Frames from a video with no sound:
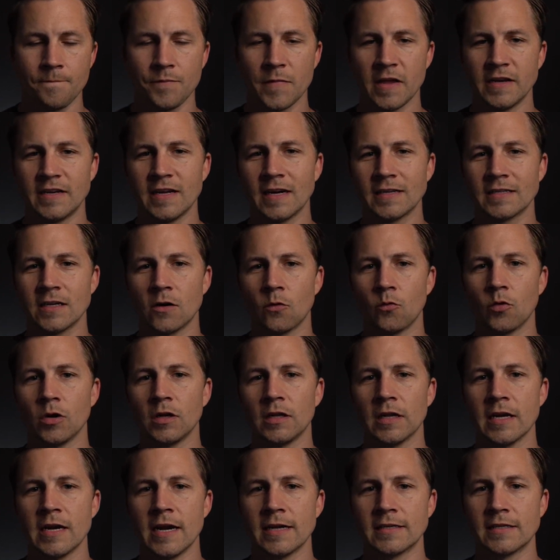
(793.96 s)
it doesn't
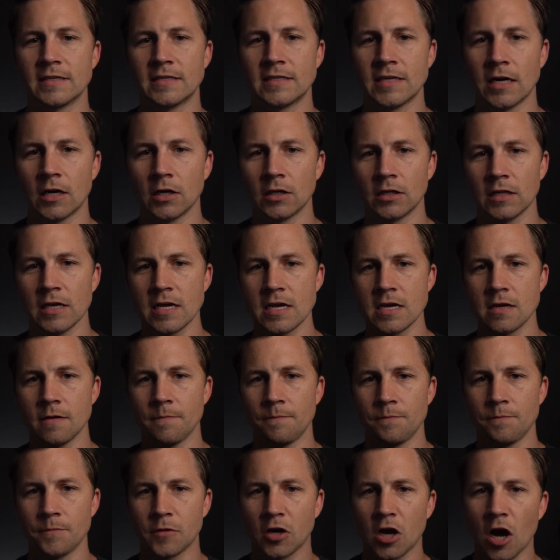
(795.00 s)
really necessarily
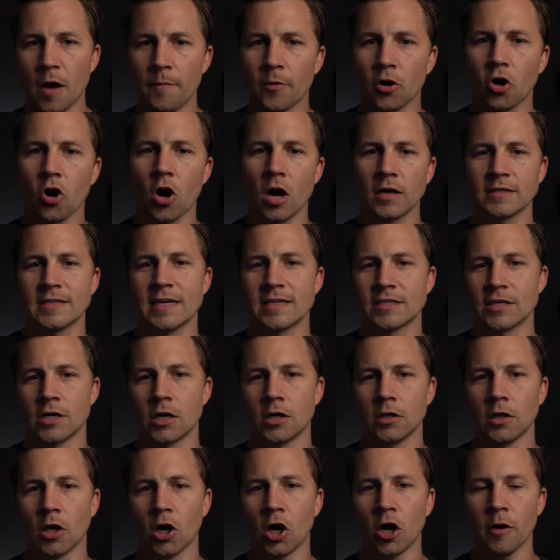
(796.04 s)
come across as an
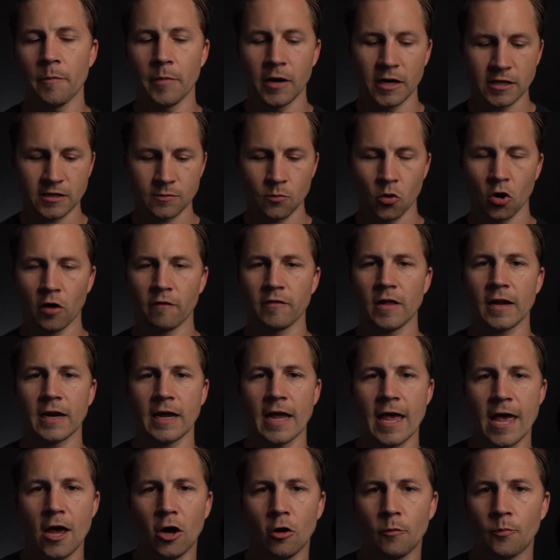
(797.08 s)
alert, but it's more of like
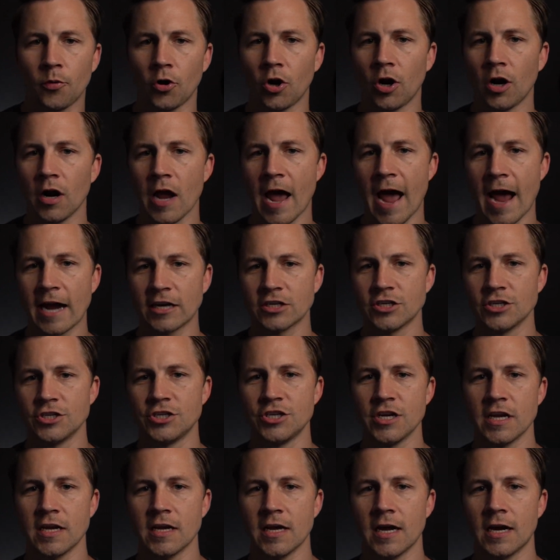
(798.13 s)
a helper action
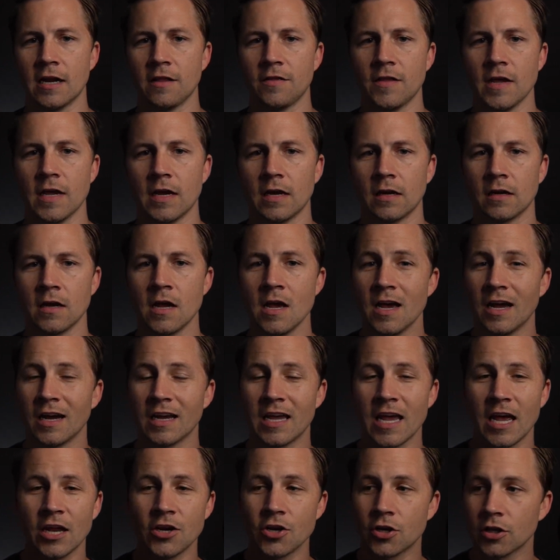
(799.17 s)
sheet kind of thing.
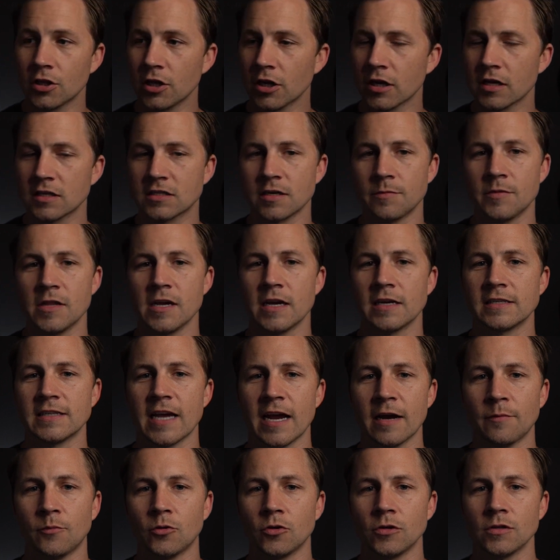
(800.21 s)
Again, you can look at some of the
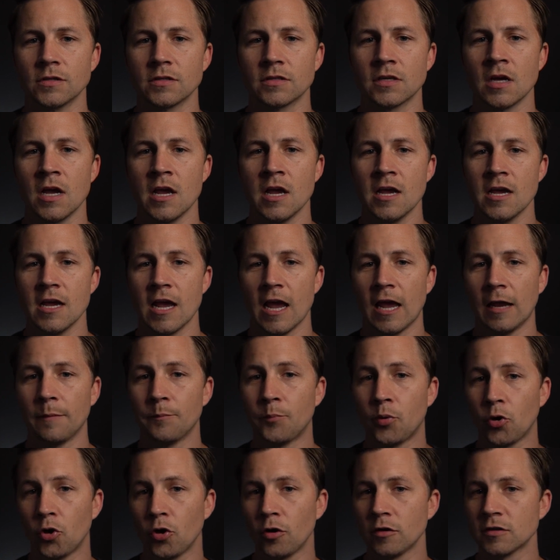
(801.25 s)
examples and
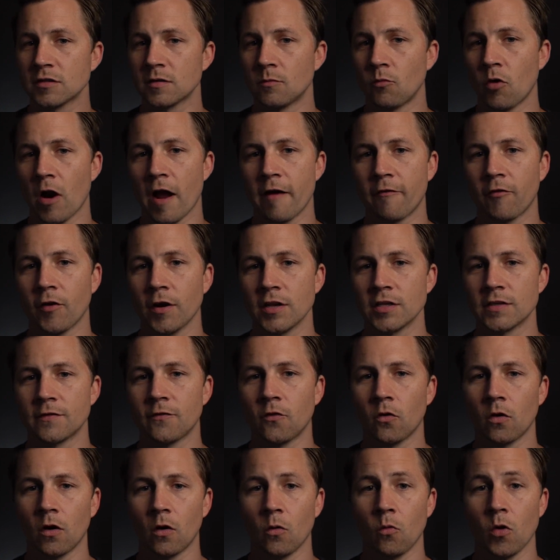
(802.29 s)
pull some reference
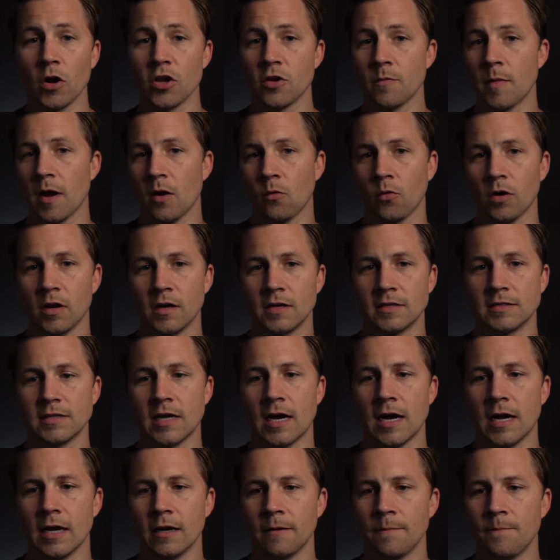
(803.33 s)
for what you might want to
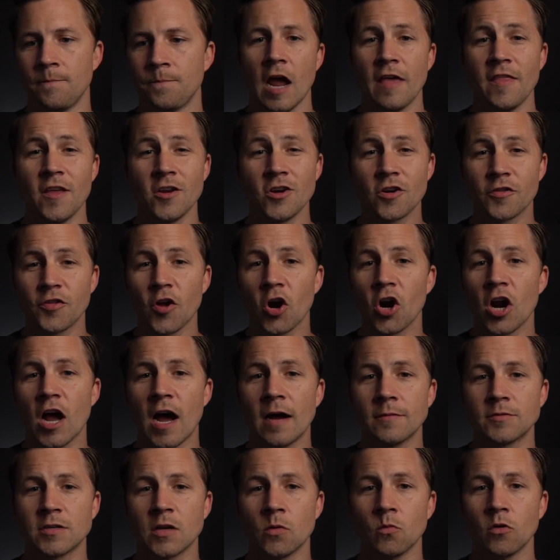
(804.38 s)
design. And then your third
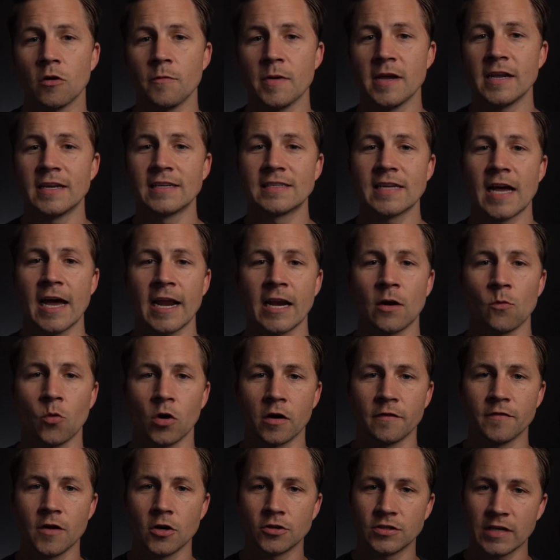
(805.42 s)
option would be designing one
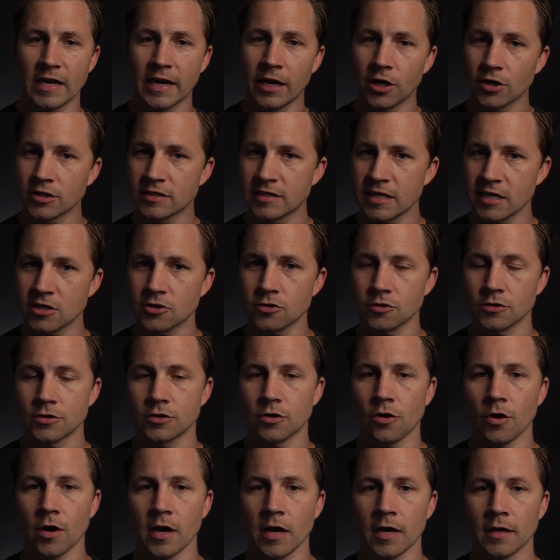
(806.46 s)
of those interstitial
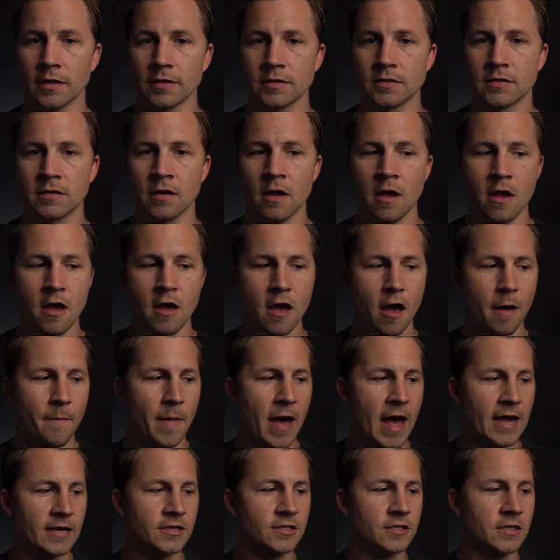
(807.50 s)
screens.
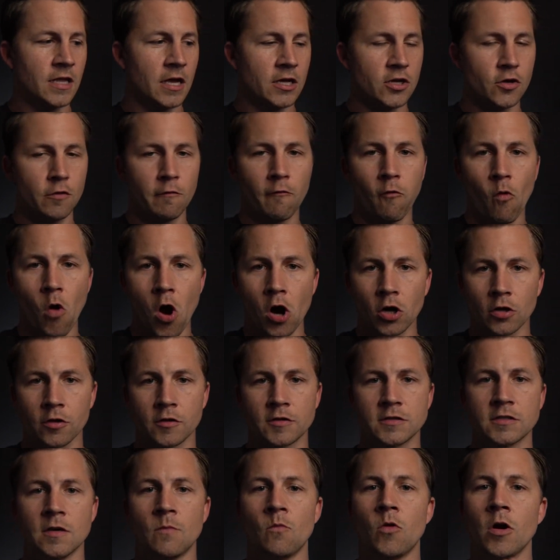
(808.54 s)
Imagine that you've walked
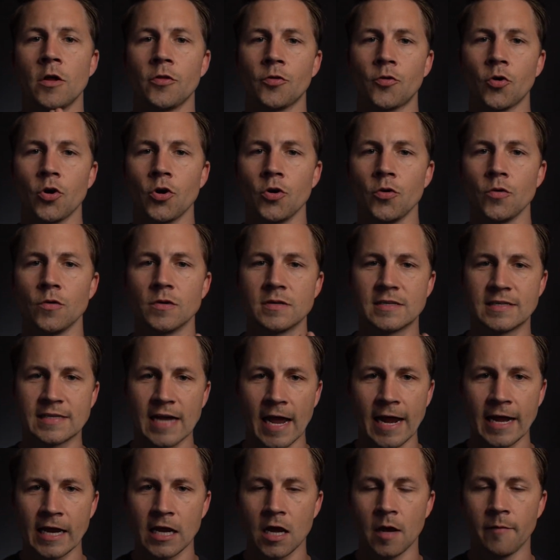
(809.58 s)
someone through
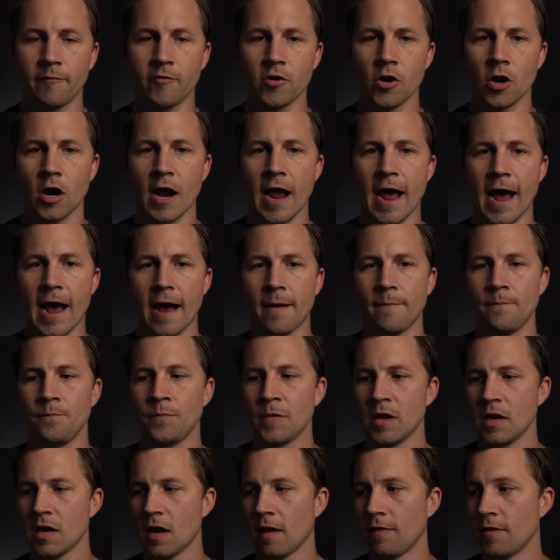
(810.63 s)
signing up for your app,
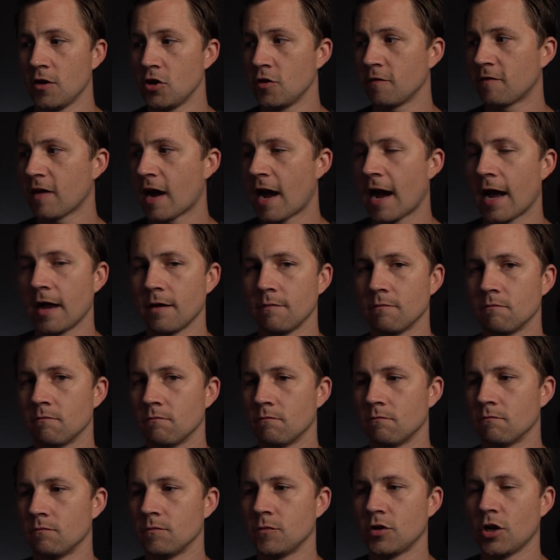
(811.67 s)
and then you've got,
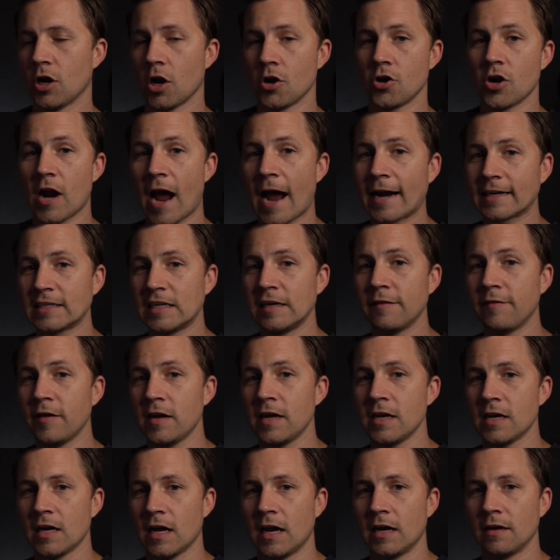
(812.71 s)
your
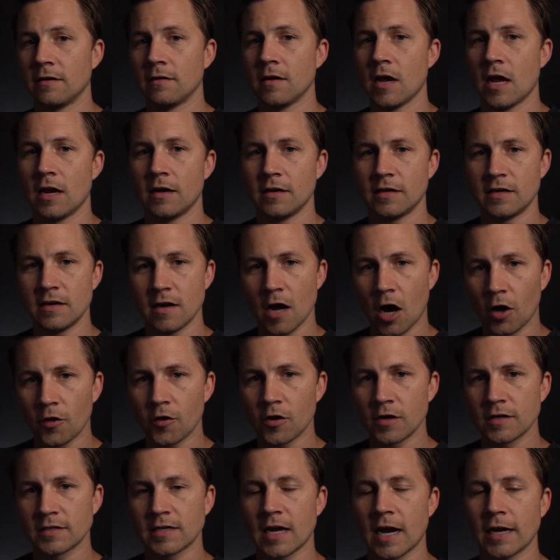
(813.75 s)
activity and
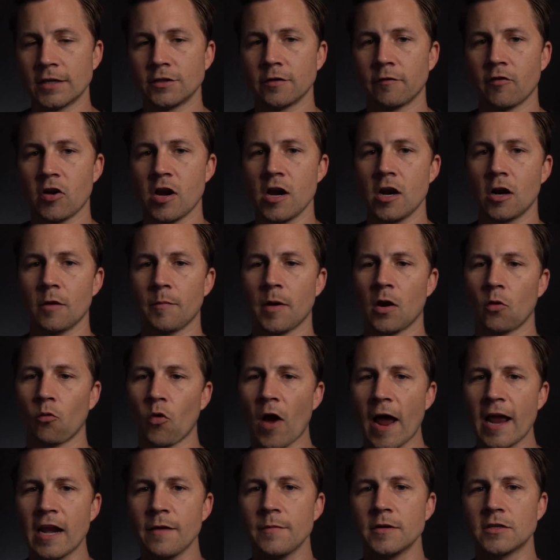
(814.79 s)
other designs over here, but
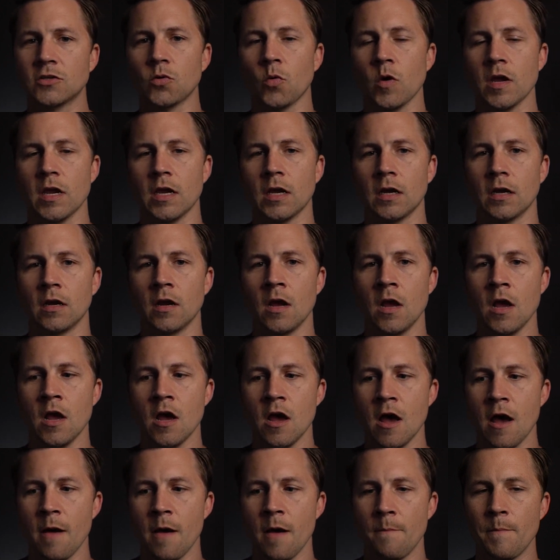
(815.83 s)
right in between,
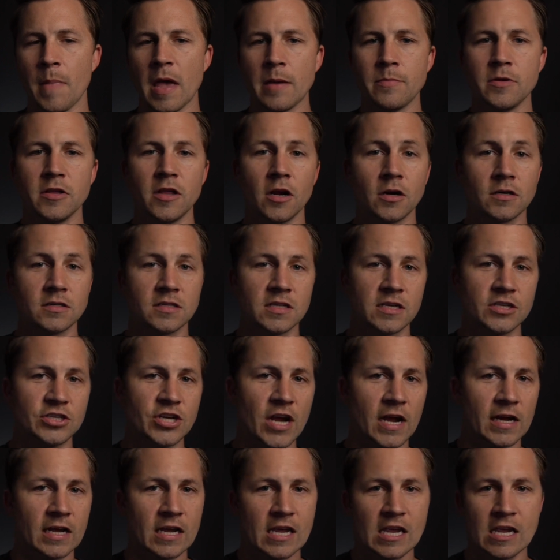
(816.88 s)
maybe there's the
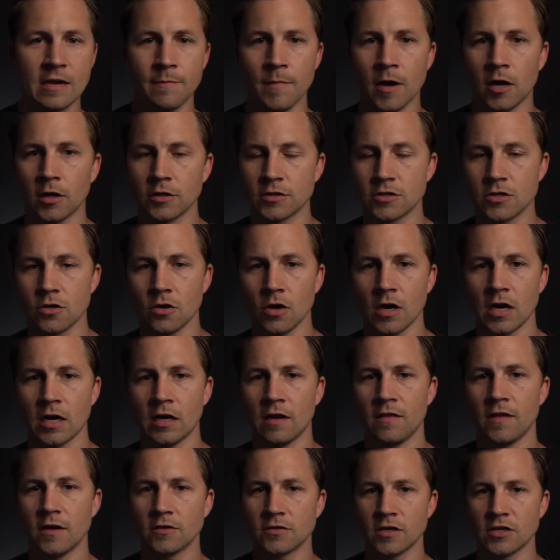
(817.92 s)
check email screen
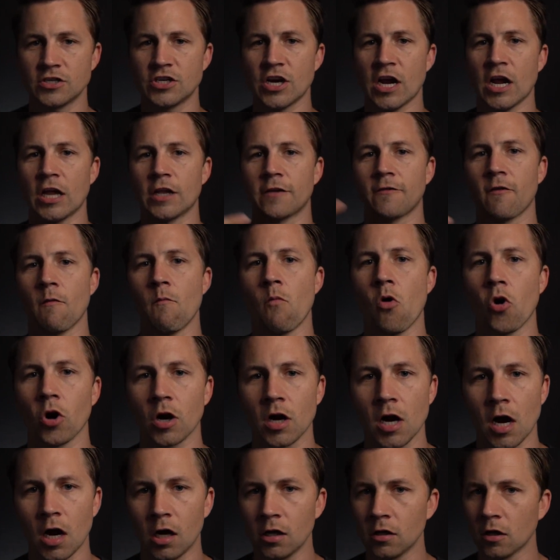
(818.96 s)
and there's a chance for more
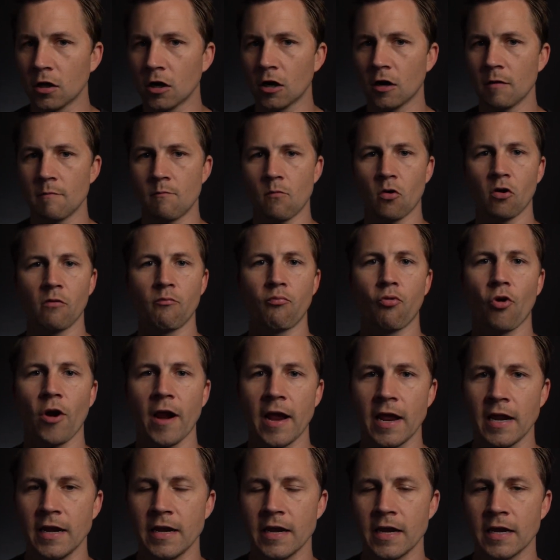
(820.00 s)
color, more
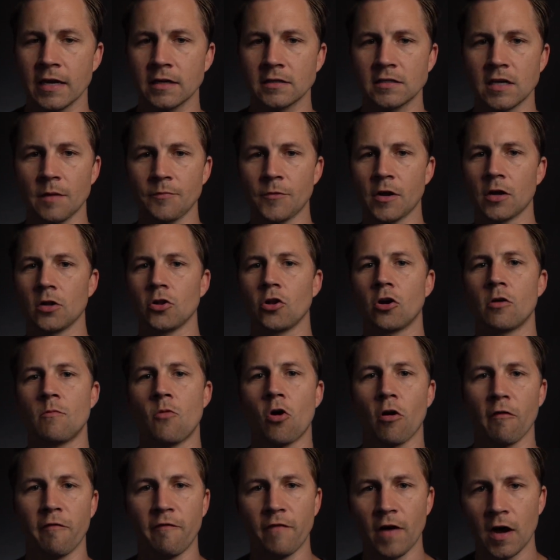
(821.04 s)
branding, something a little
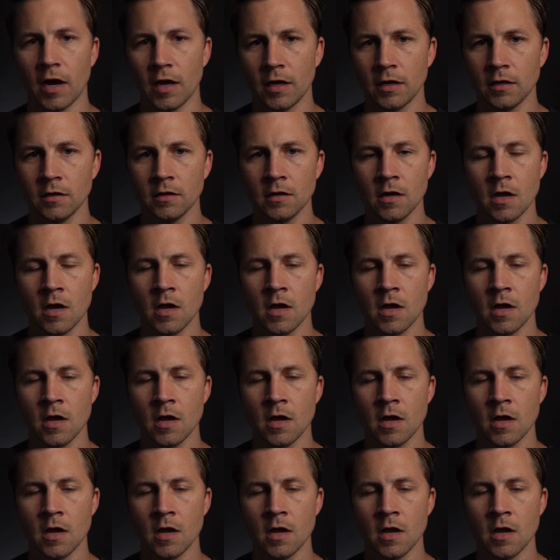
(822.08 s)
more fun.